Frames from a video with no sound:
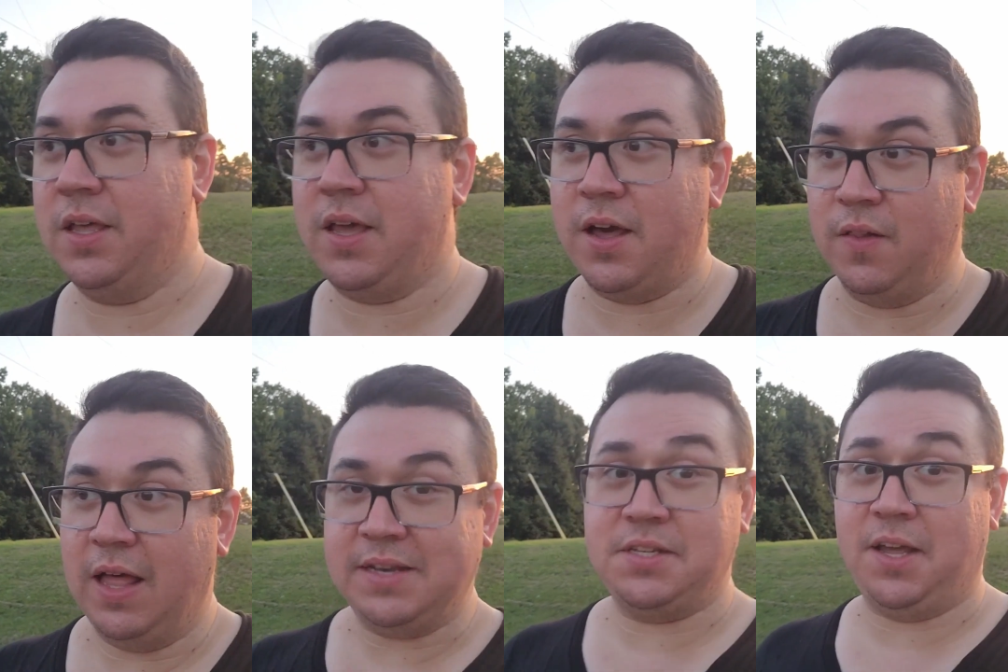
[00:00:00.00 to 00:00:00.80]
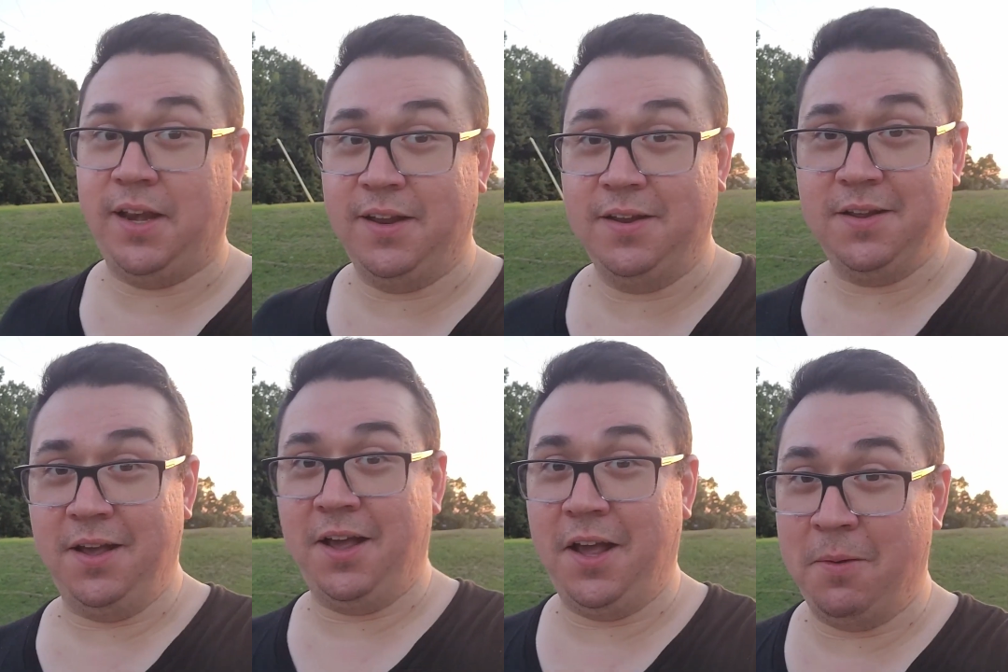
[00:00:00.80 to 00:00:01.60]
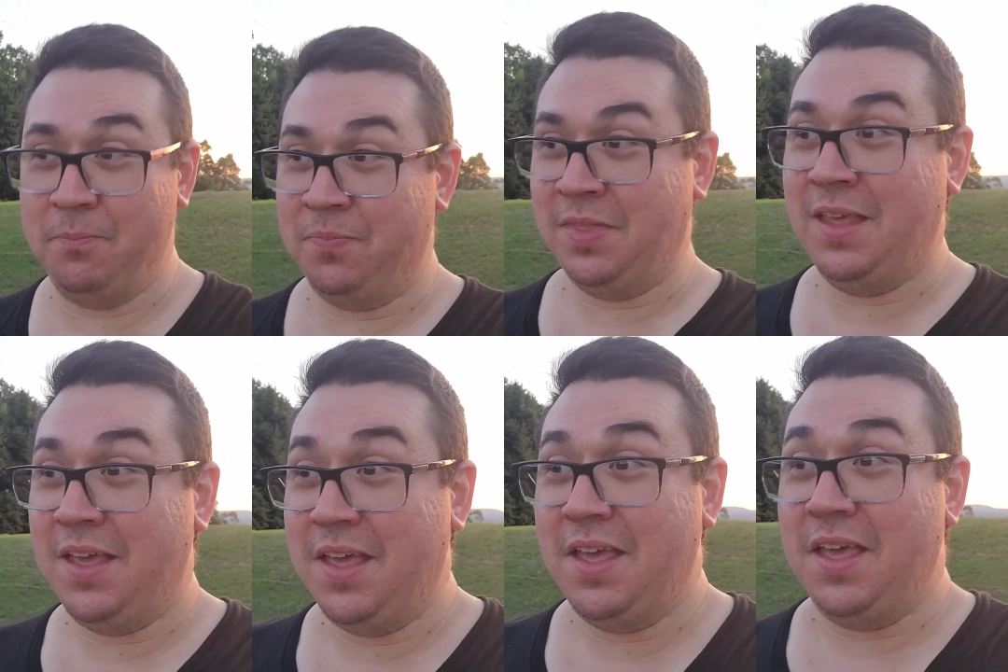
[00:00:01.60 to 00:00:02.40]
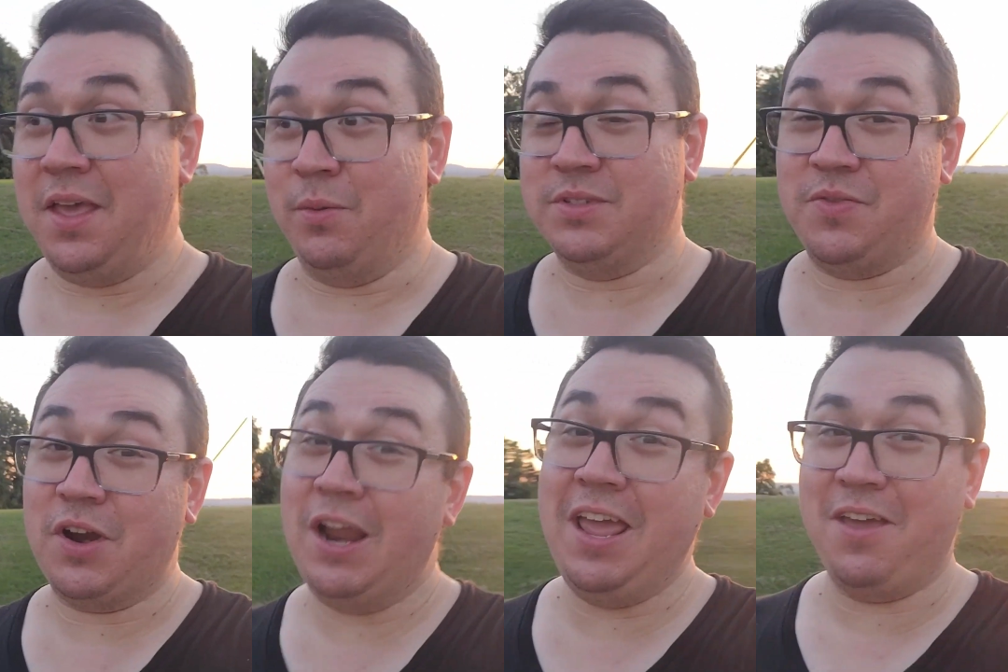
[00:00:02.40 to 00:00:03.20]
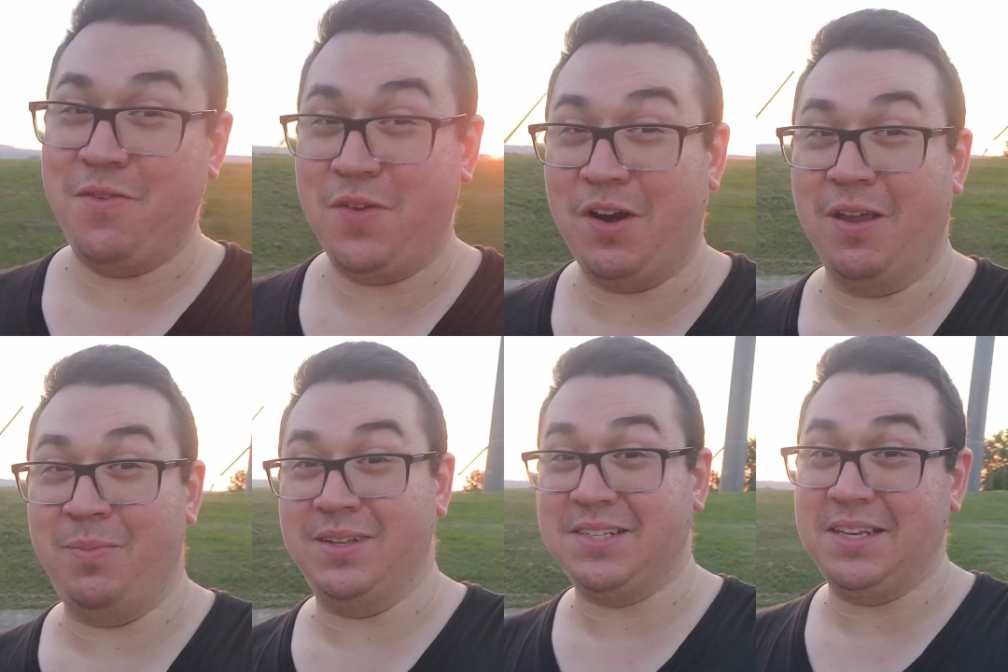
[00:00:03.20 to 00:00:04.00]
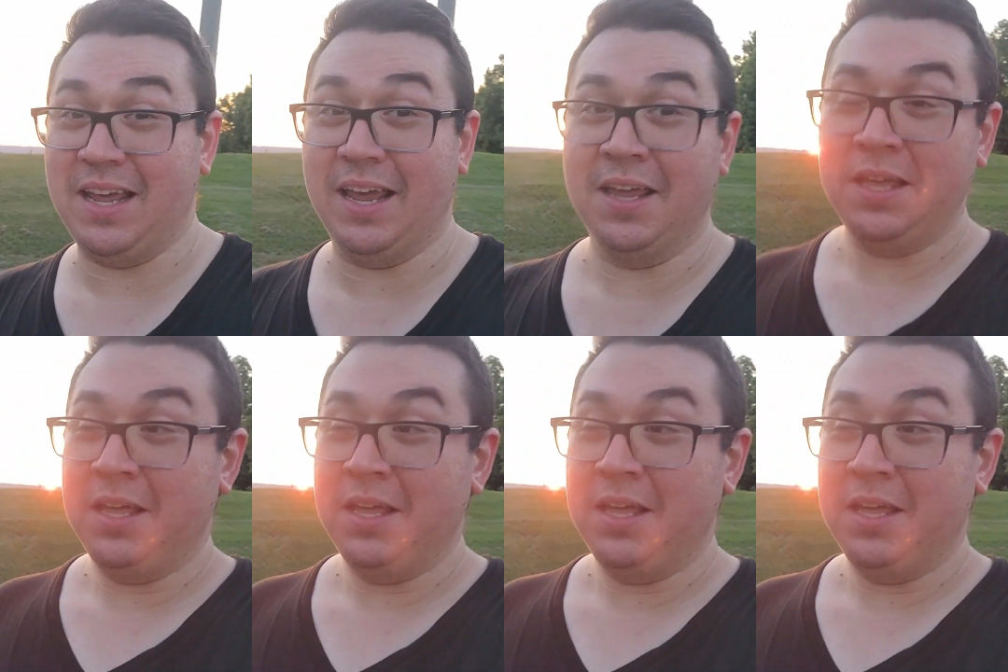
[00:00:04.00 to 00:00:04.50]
got a lot done. It was very, very busy day.